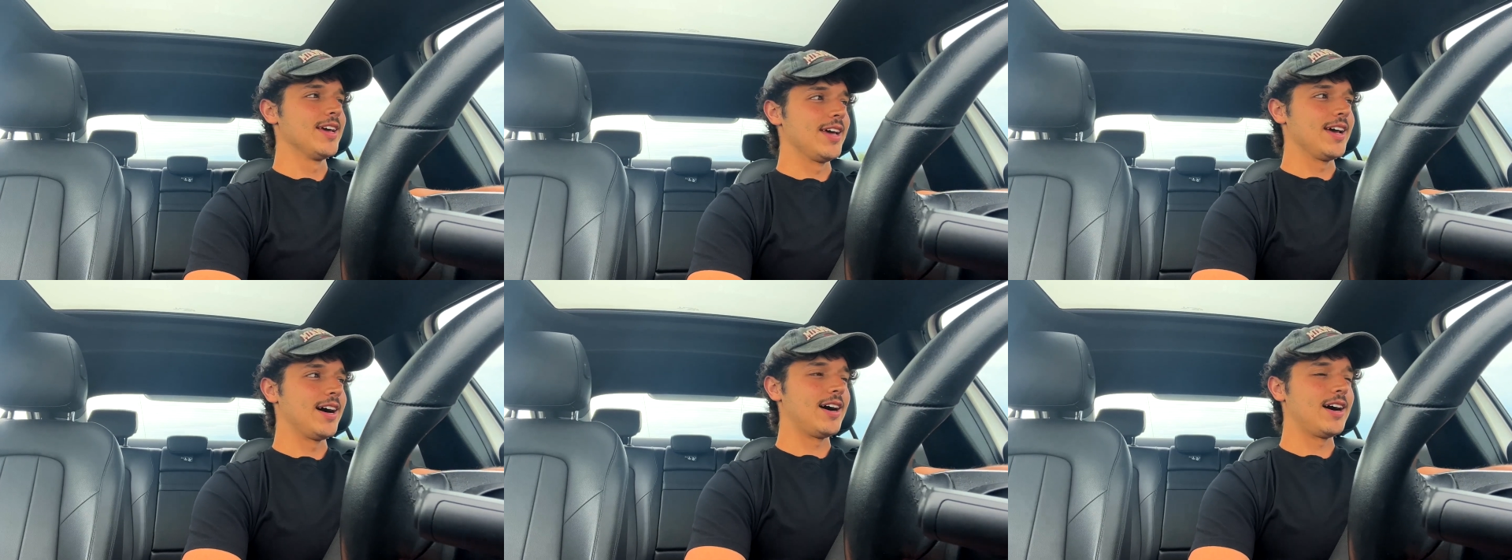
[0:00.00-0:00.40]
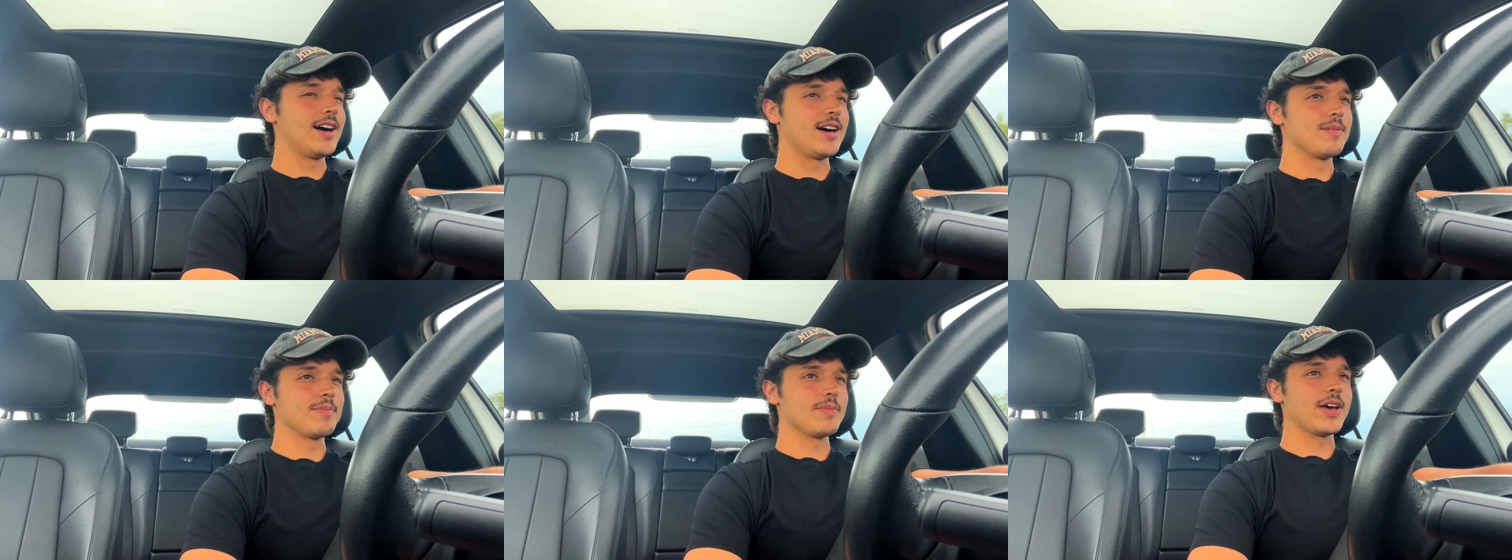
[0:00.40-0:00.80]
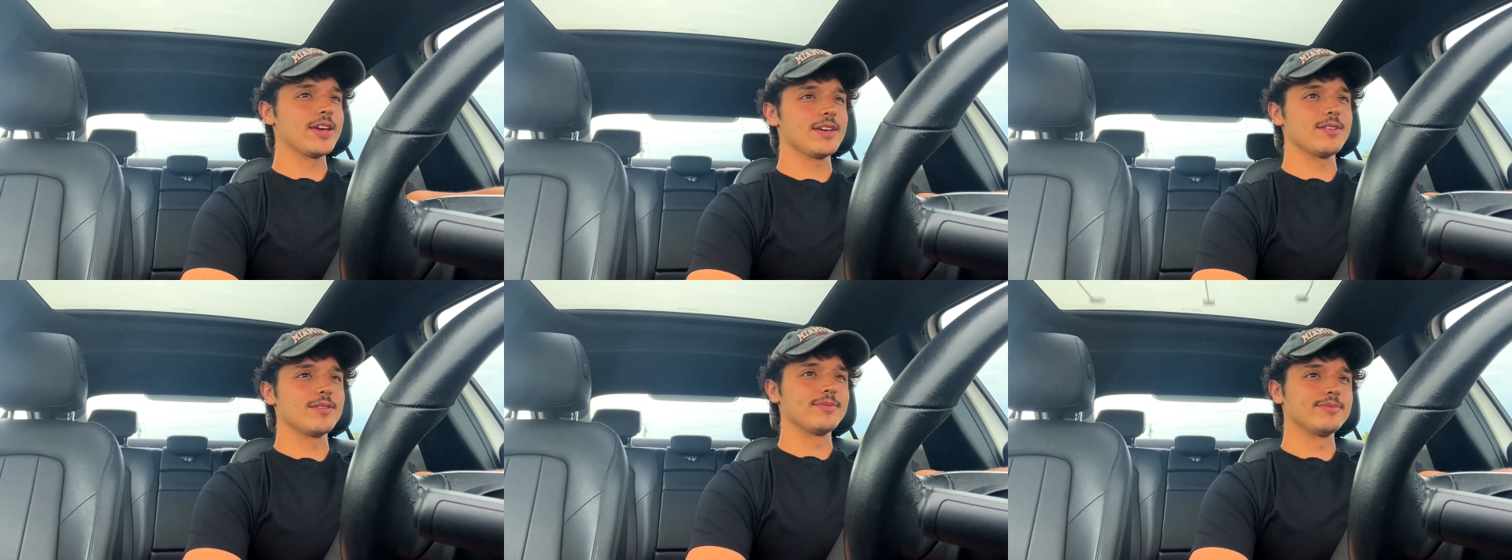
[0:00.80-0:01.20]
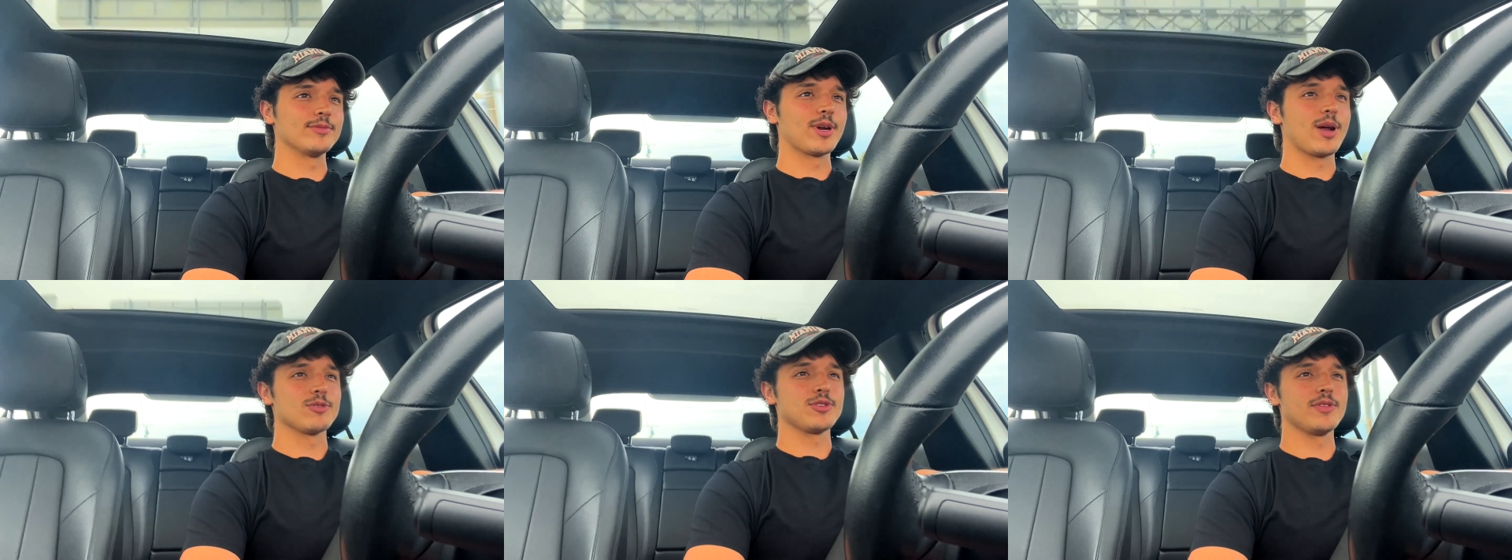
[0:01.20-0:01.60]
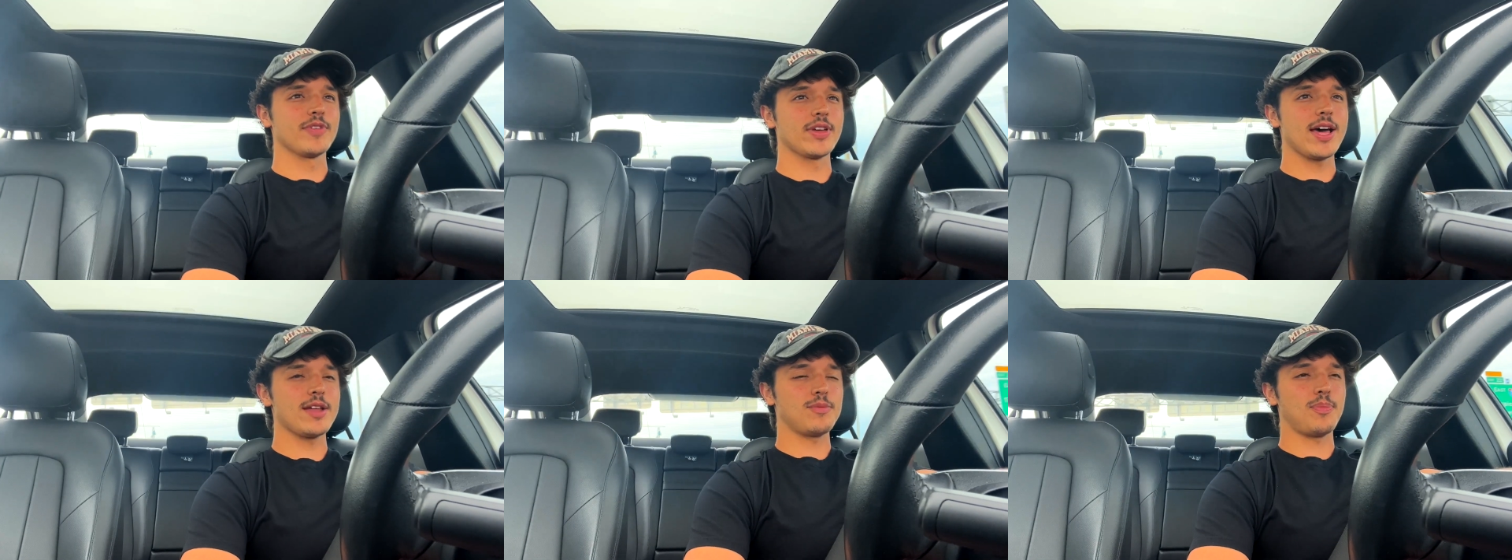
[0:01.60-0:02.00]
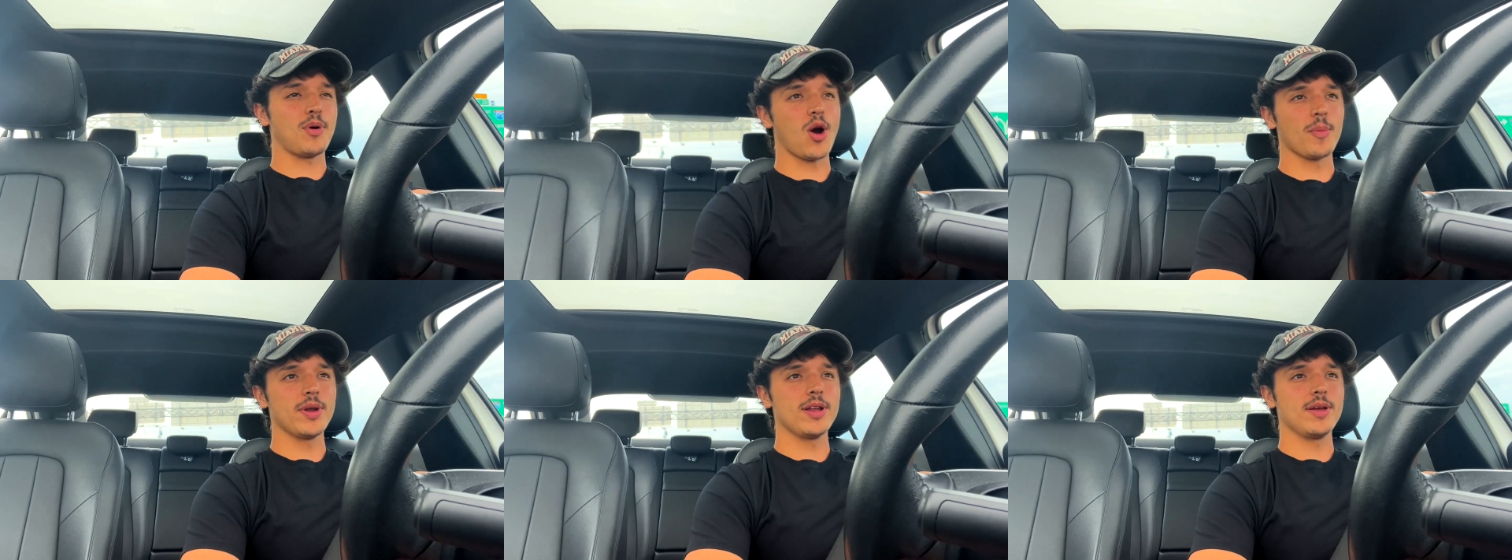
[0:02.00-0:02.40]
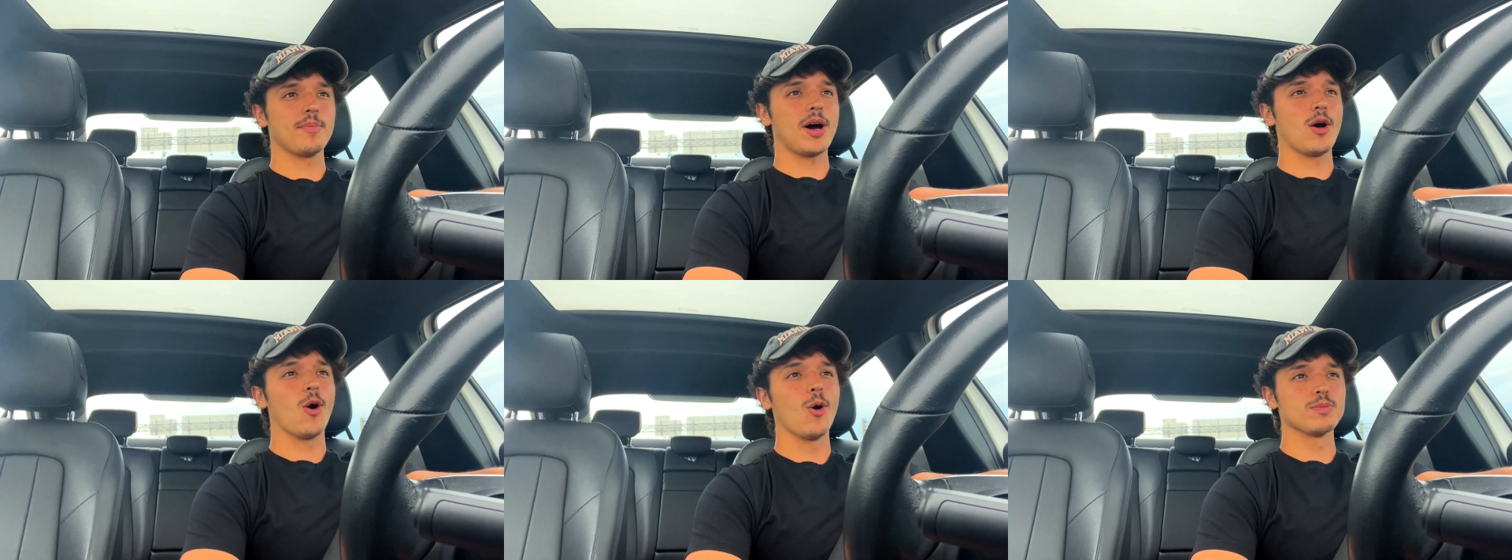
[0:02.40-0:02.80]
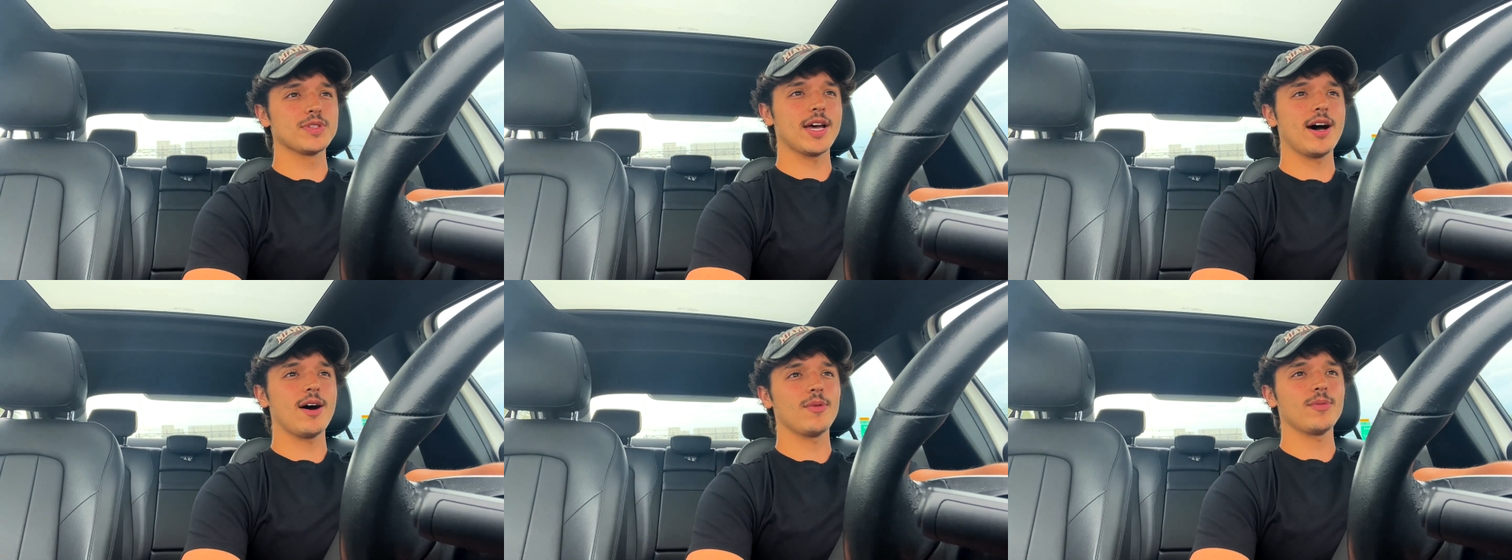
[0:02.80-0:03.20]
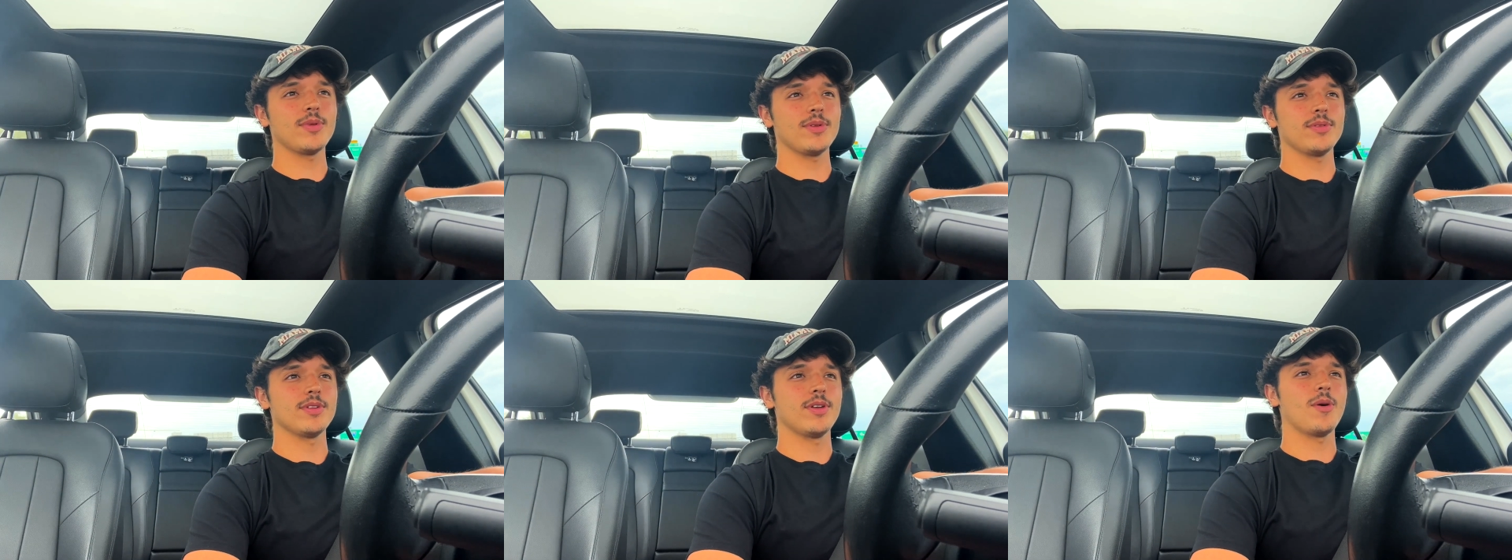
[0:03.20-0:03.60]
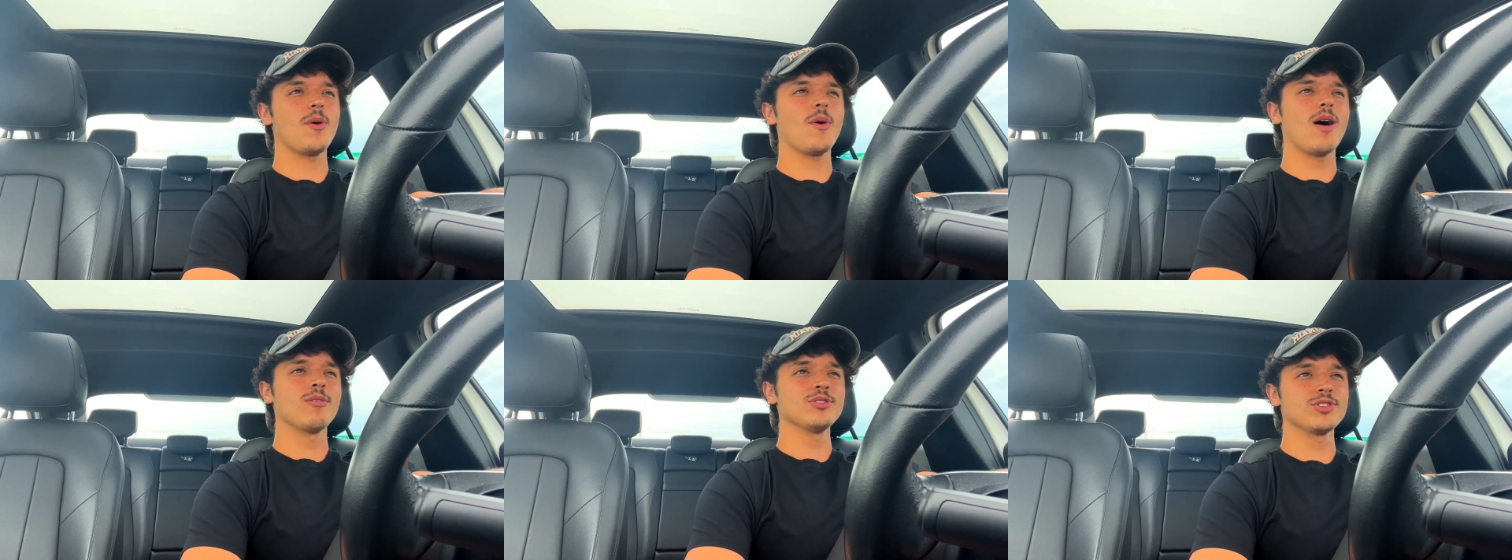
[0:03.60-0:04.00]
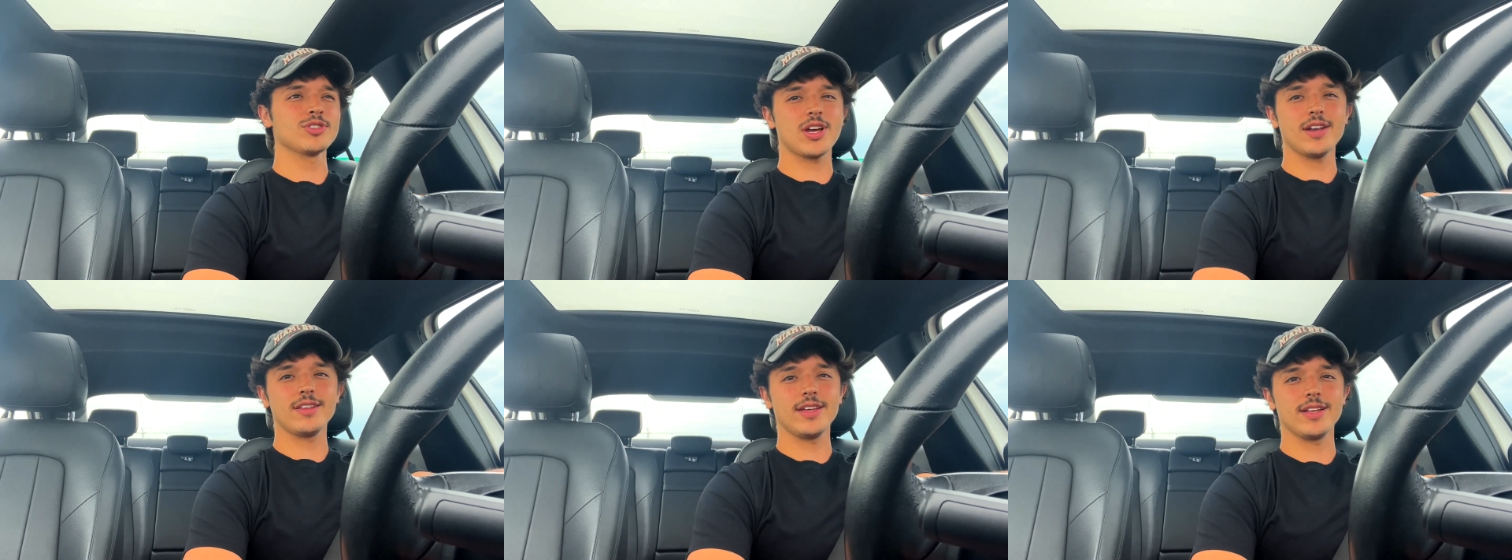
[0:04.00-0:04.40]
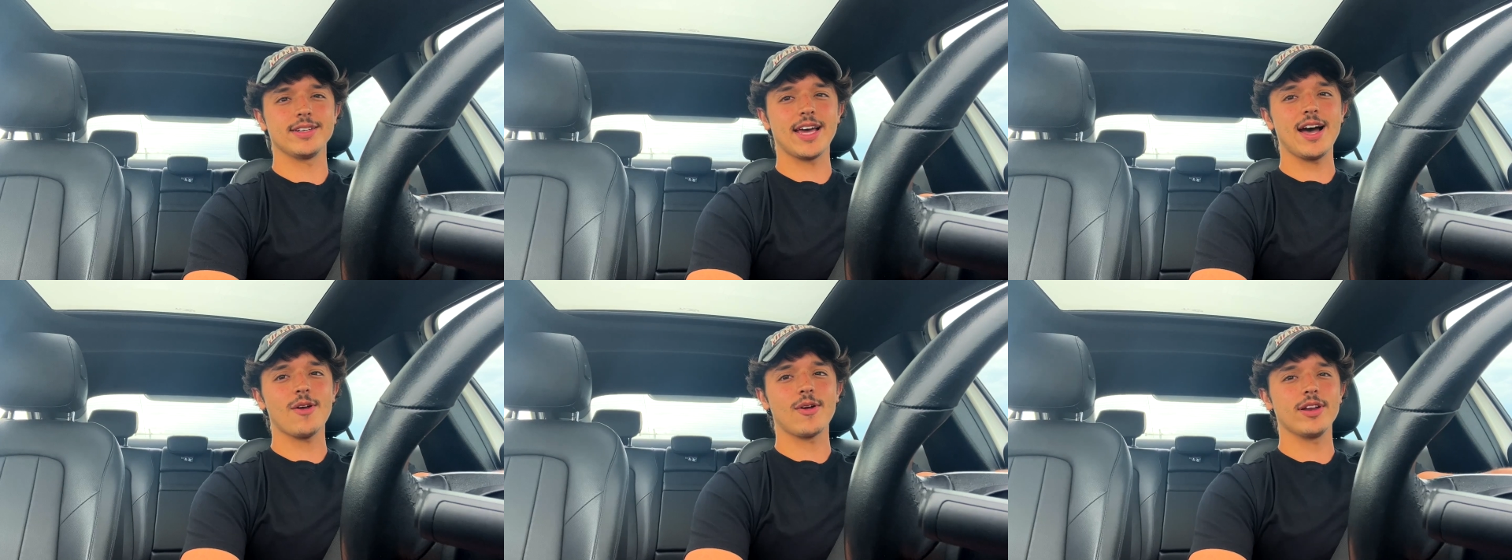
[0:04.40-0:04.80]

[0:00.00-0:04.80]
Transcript: um, like when I was living in that apartment in my hometown, you know, I was just kind of like down.